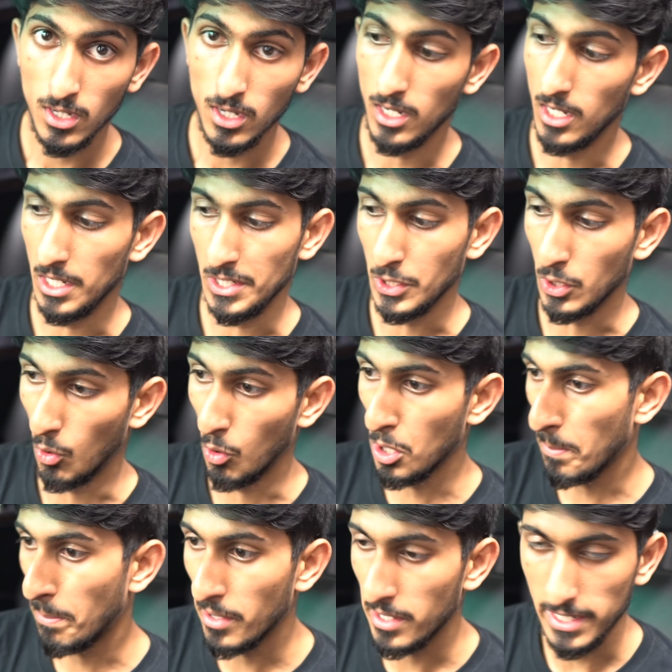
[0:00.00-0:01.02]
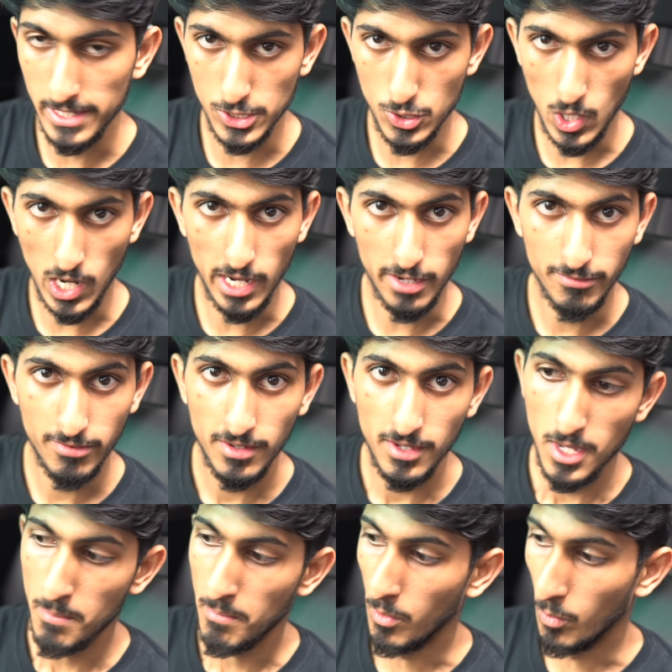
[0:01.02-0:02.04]
You can only put it in drive.
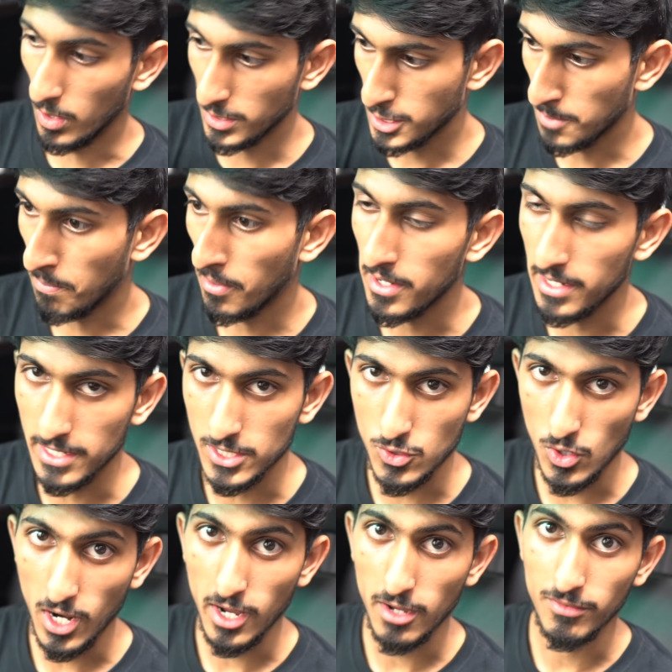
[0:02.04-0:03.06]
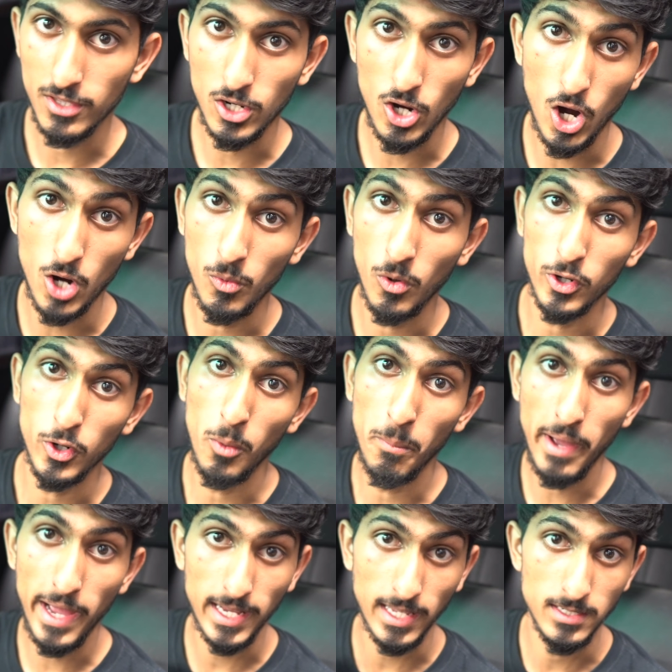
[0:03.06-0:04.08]
But once you put it in drive, the car won't go
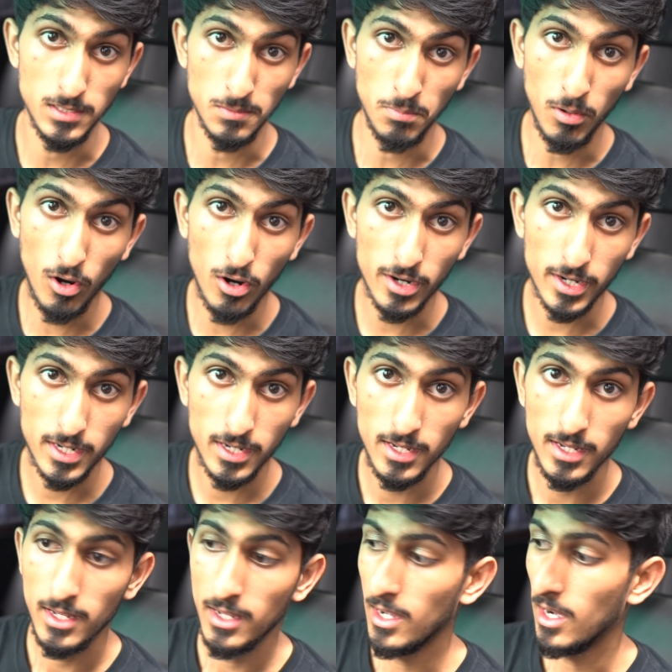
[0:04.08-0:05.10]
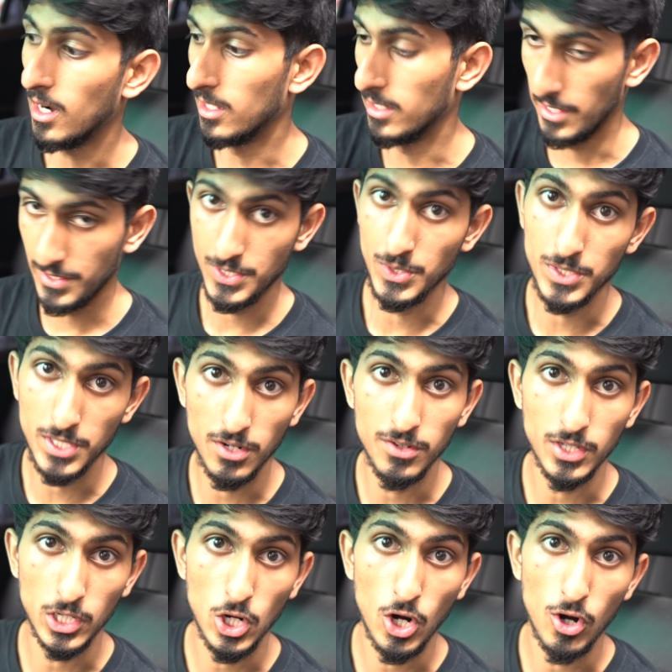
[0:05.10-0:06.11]
back into park unless you
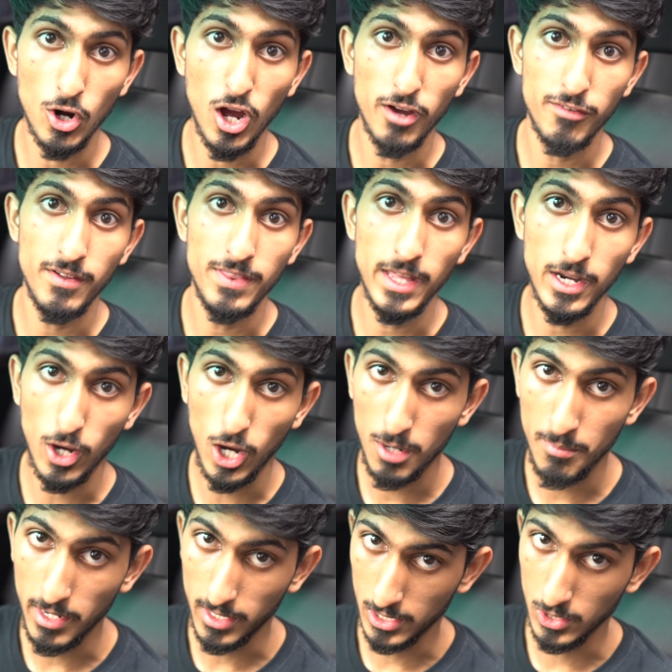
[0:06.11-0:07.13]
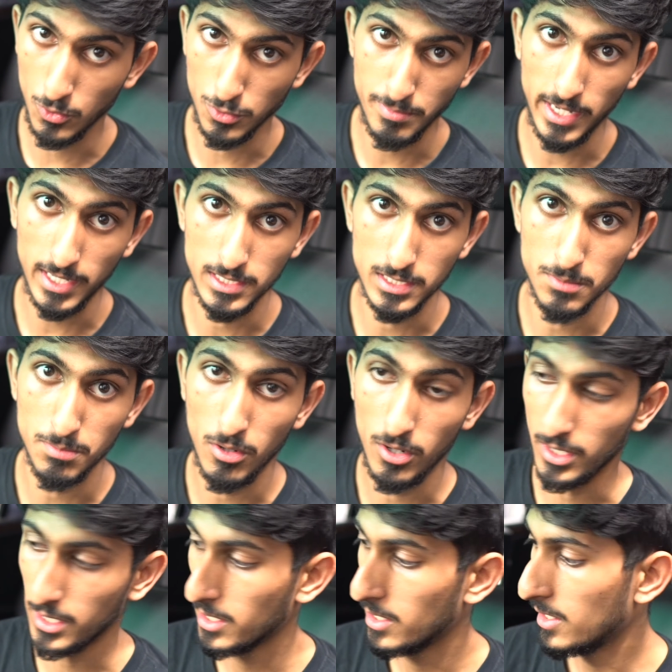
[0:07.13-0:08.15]
turn the car off, and then it automatically goes back into
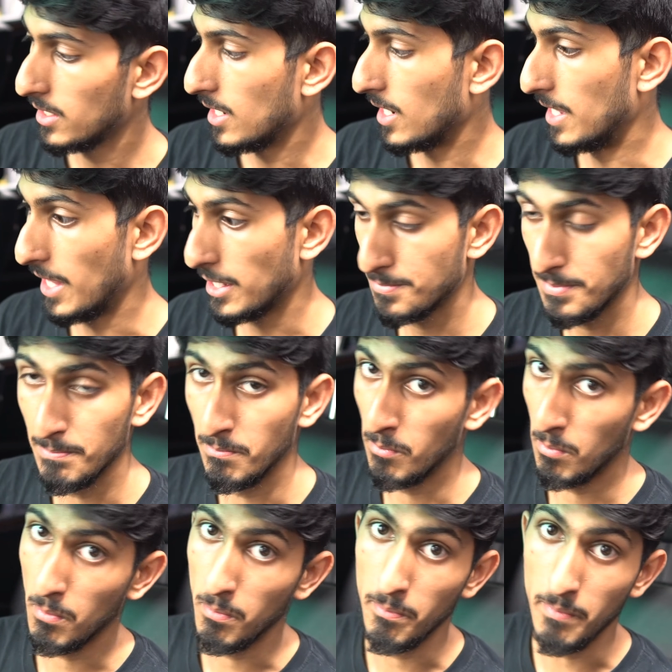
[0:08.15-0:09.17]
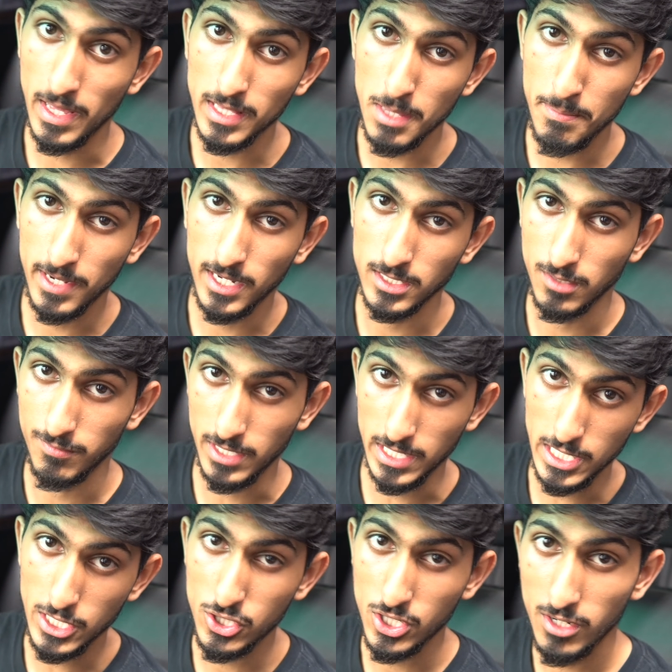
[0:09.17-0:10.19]
park. And that's mainly because of the
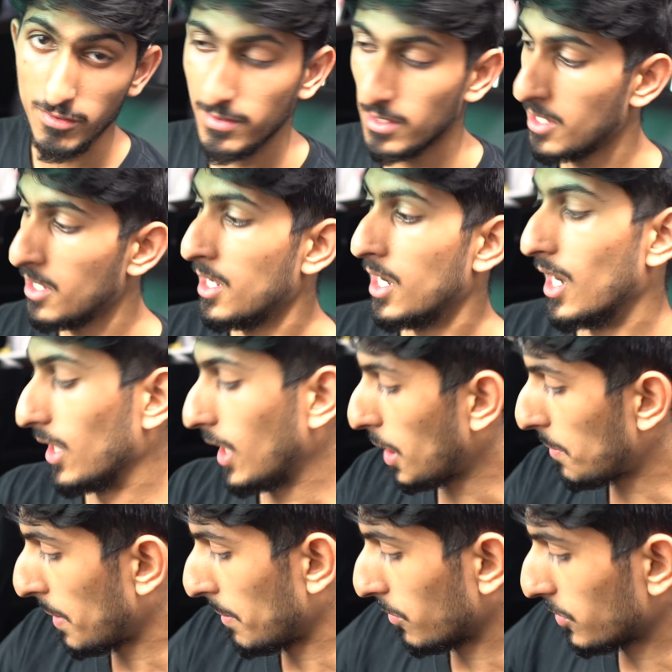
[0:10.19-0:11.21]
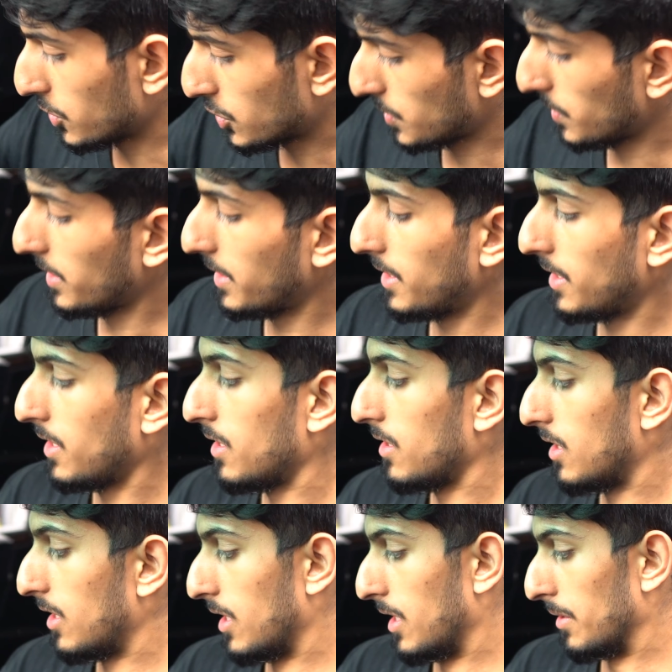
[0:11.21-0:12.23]
E-shift. A lot of people usually
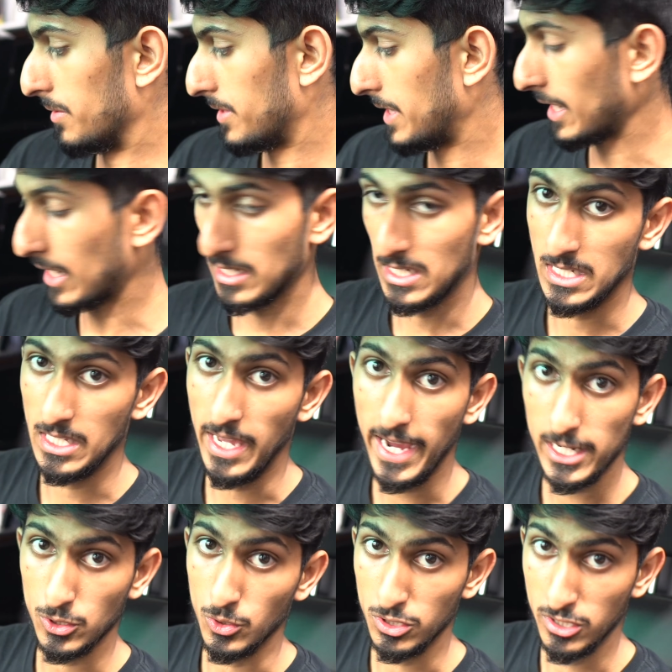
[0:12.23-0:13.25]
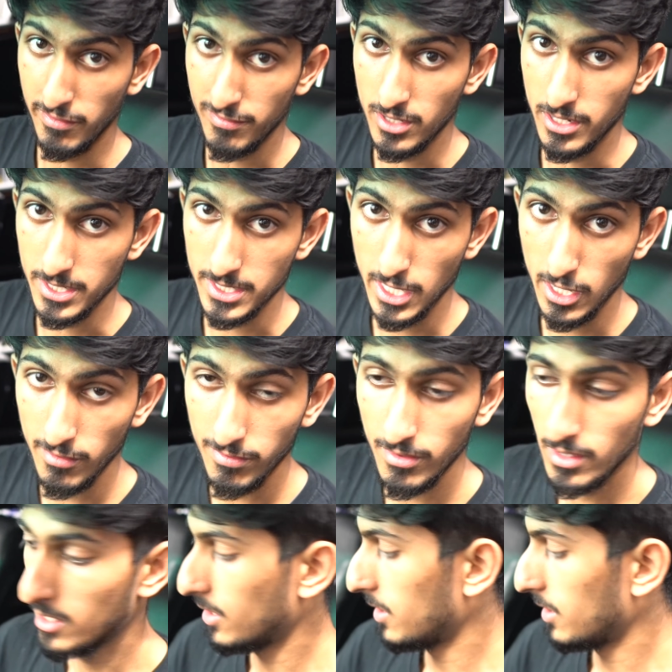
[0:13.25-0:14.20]
think it's the actual shifter itself.